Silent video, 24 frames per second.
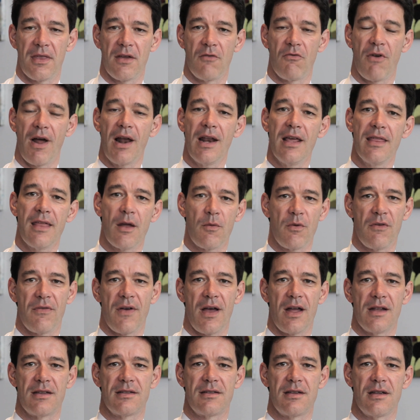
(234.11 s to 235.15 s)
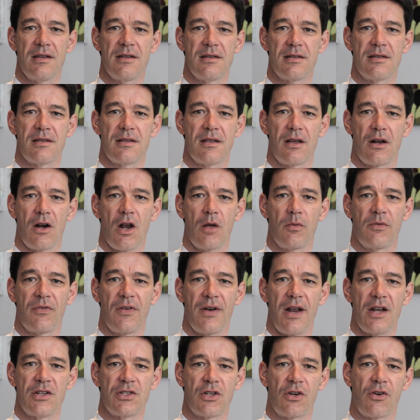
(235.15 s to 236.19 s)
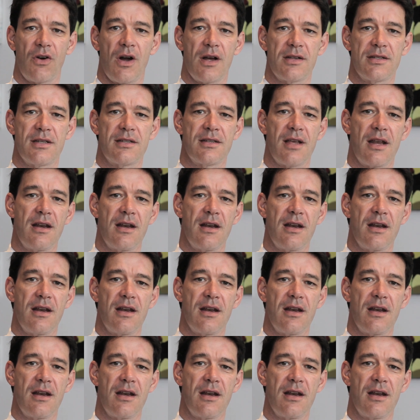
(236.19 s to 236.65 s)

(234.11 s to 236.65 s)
rally that we've had since the global financial crisis,